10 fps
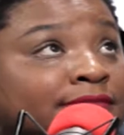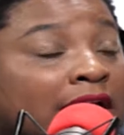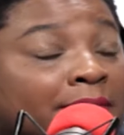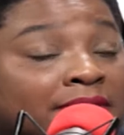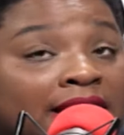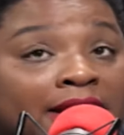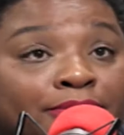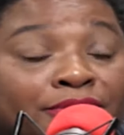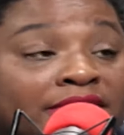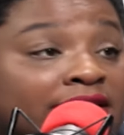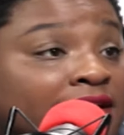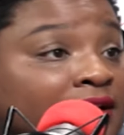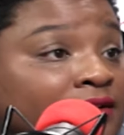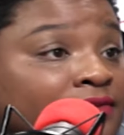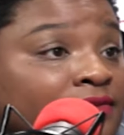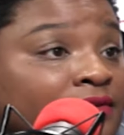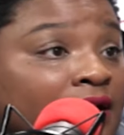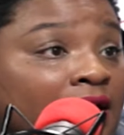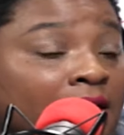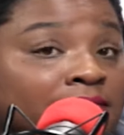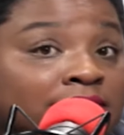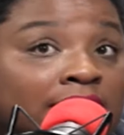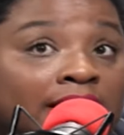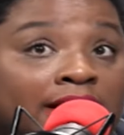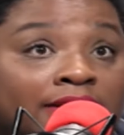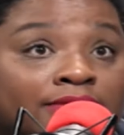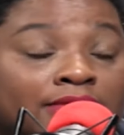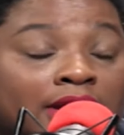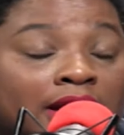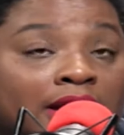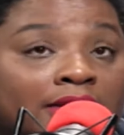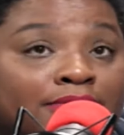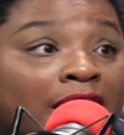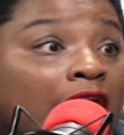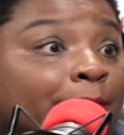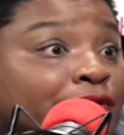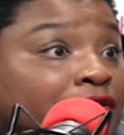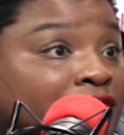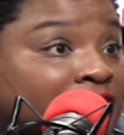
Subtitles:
I'm not pretty enough. I'm not popular